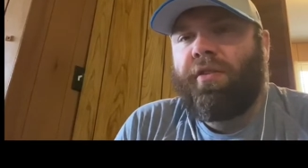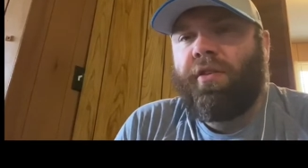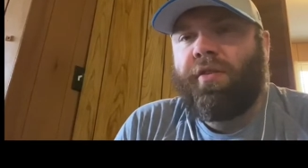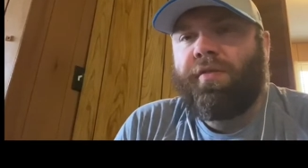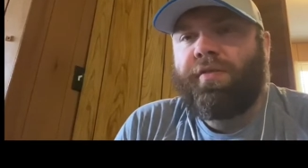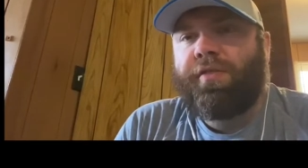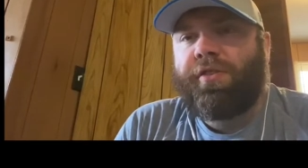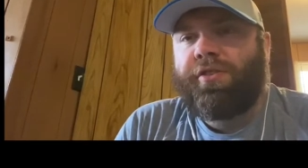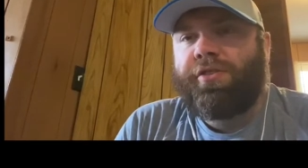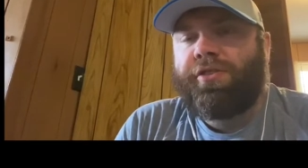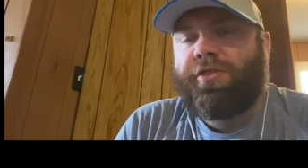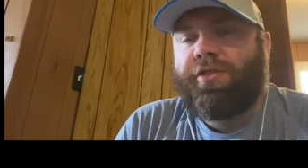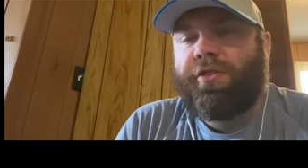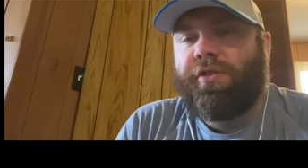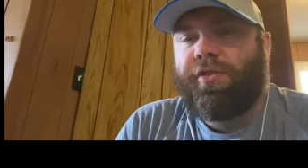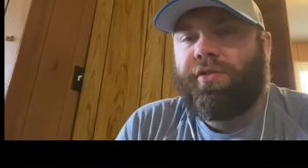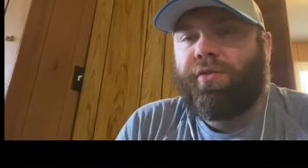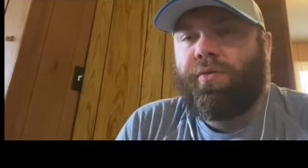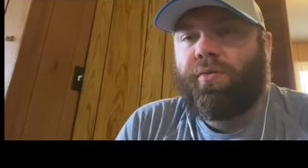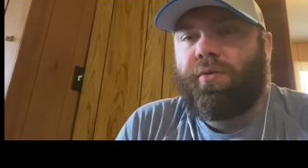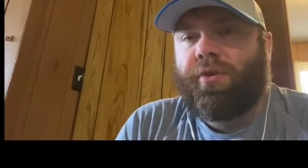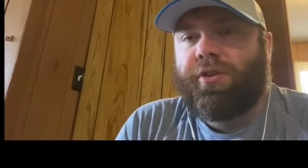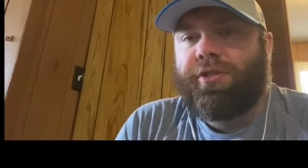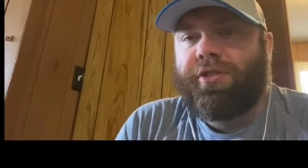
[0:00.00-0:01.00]
still
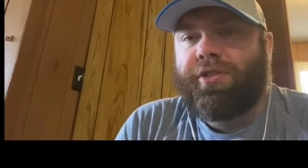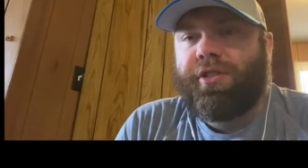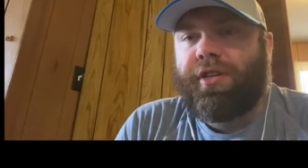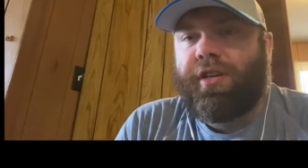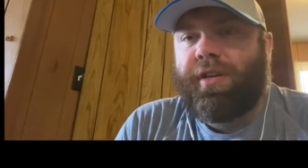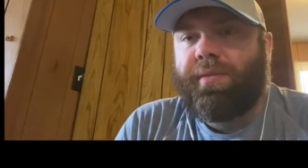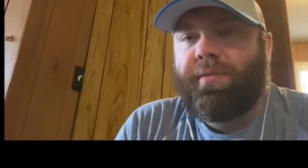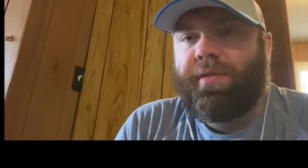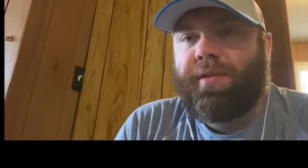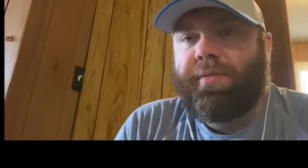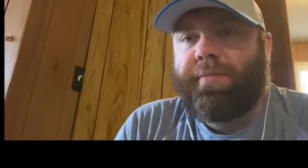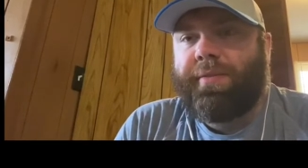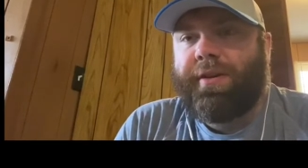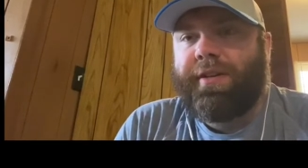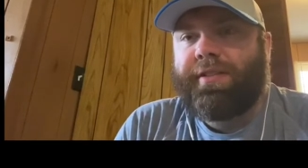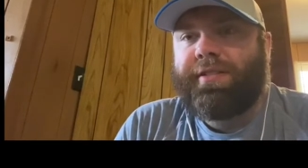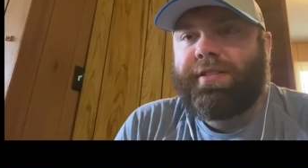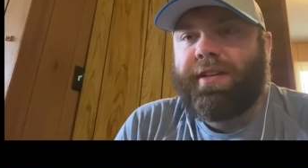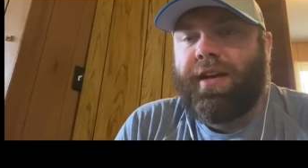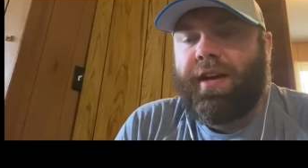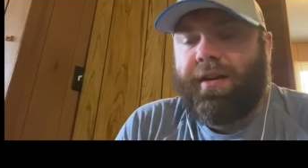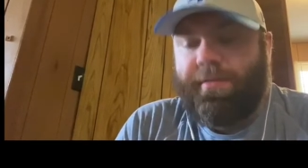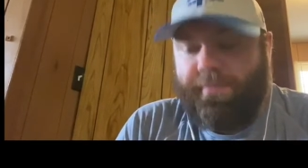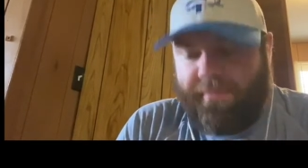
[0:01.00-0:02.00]
the worst team in the Big
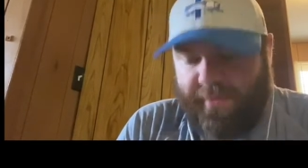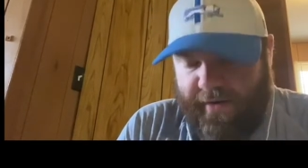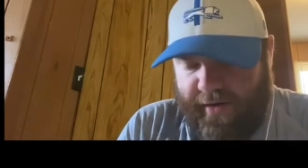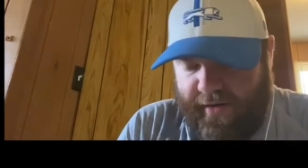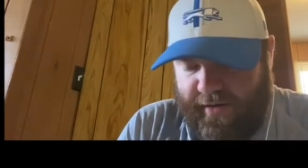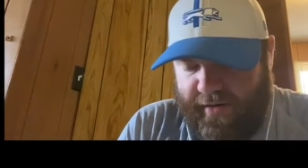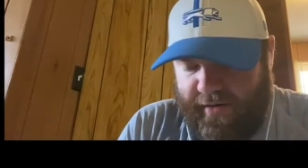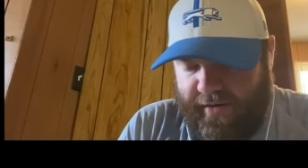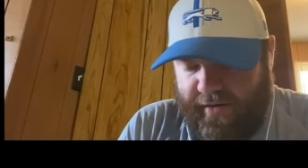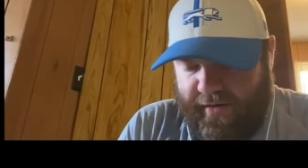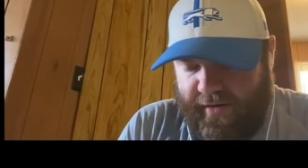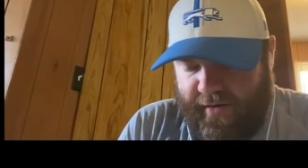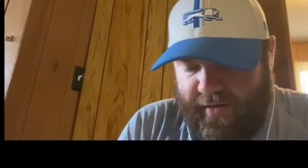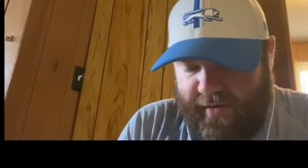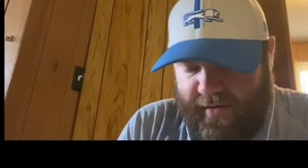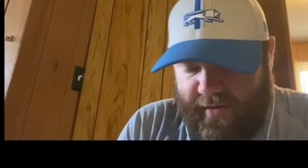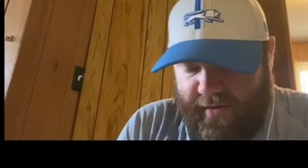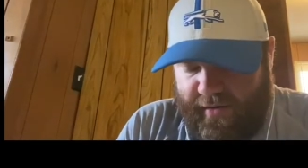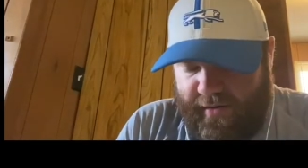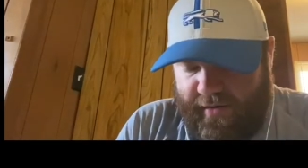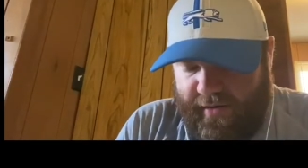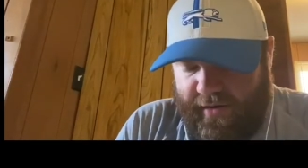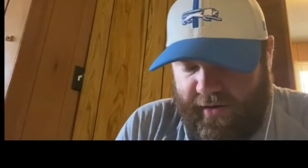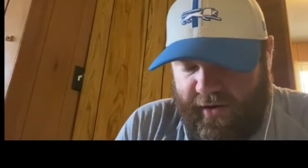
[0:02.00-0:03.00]
Ten, but,
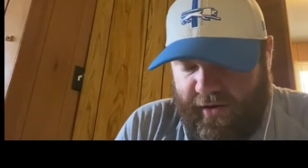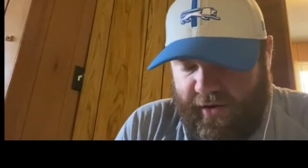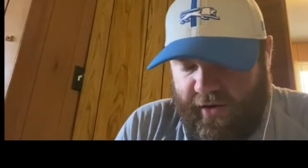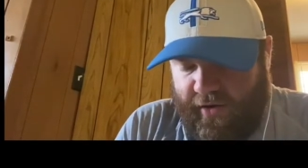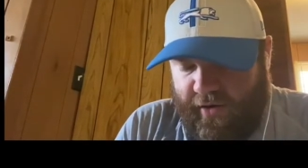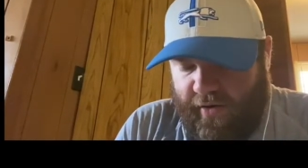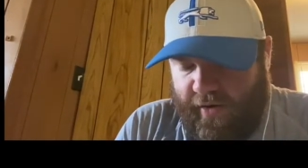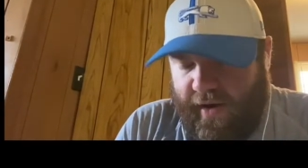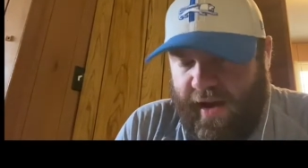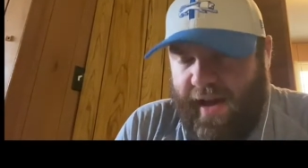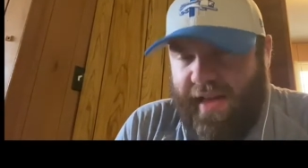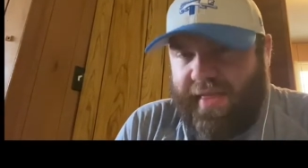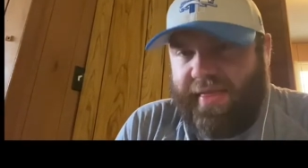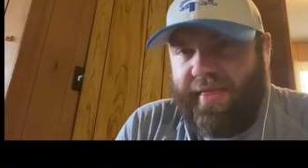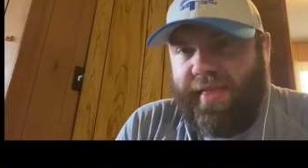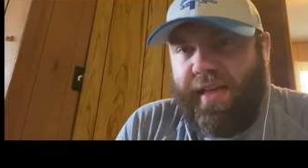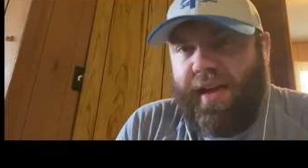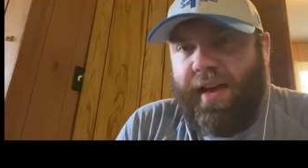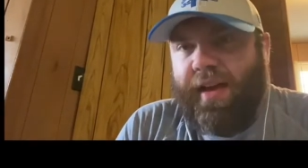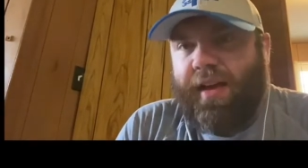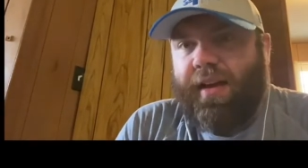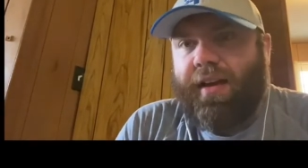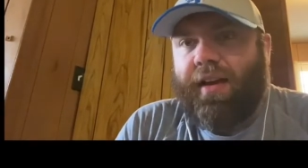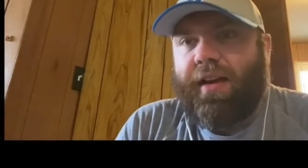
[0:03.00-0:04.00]
you know, I
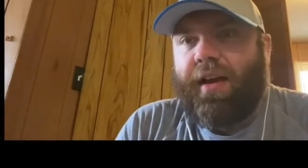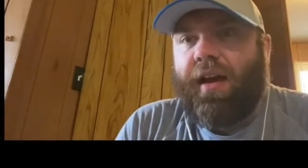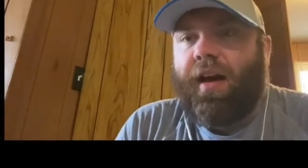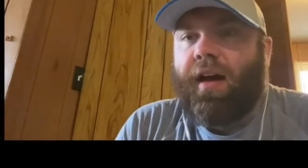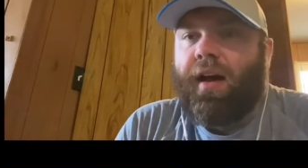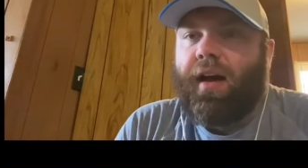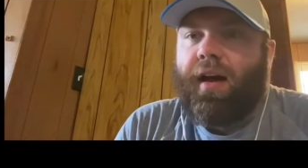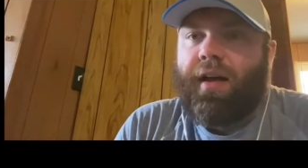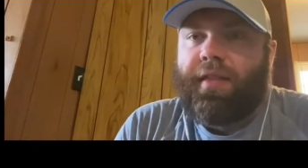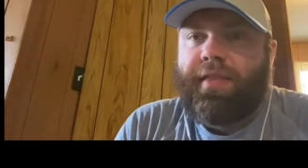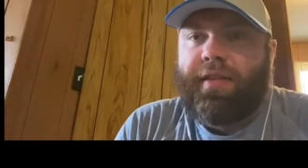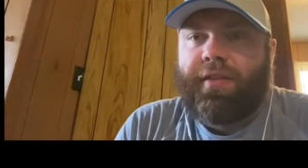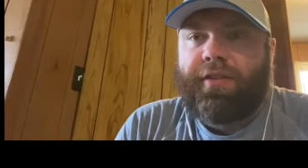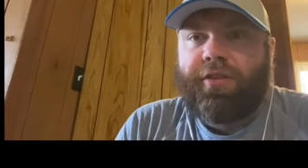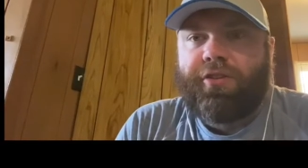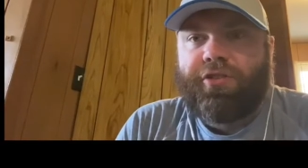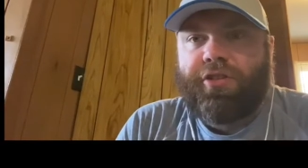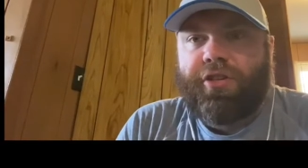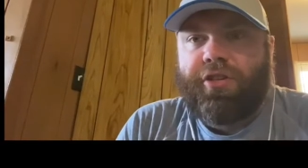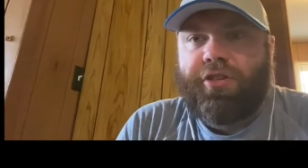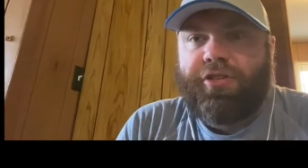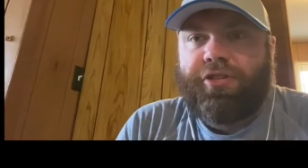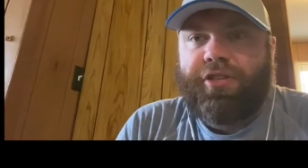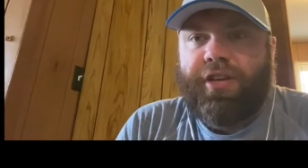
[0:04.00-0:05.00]
think there's
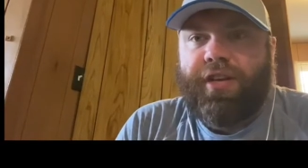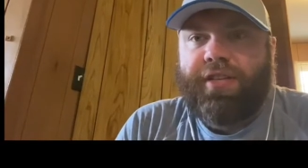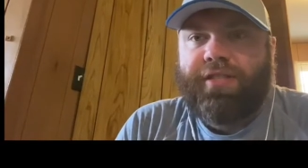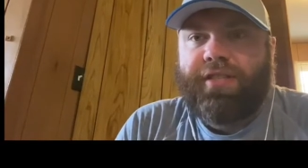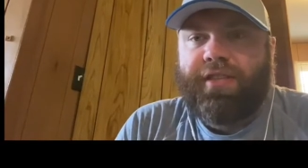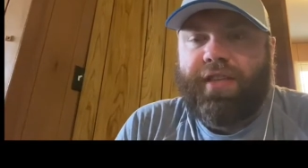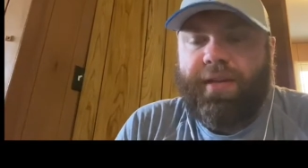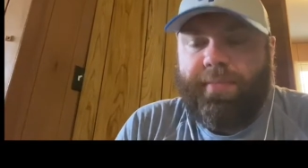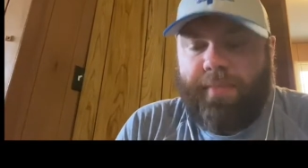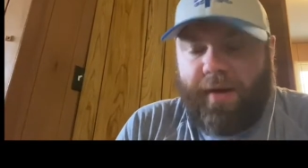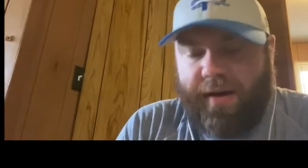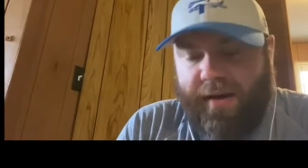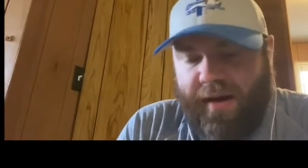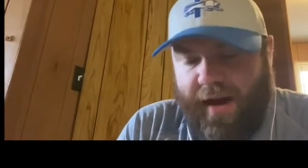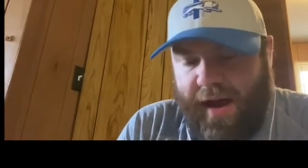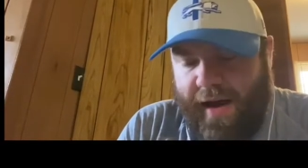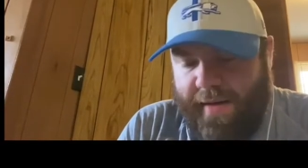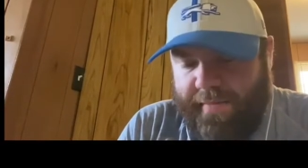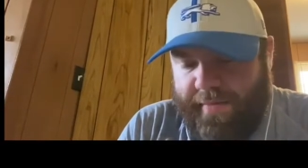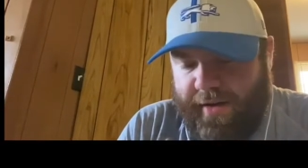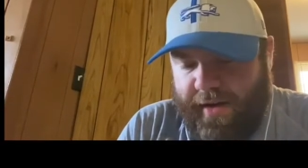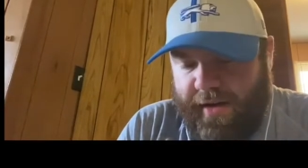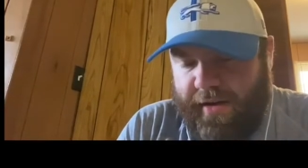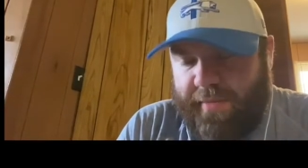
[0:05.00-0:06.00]
a good chance that they might
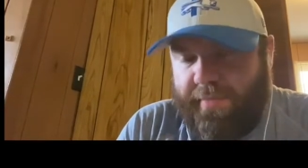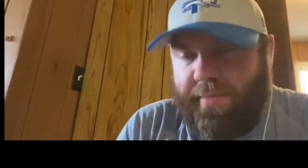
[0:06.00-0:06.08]
not be.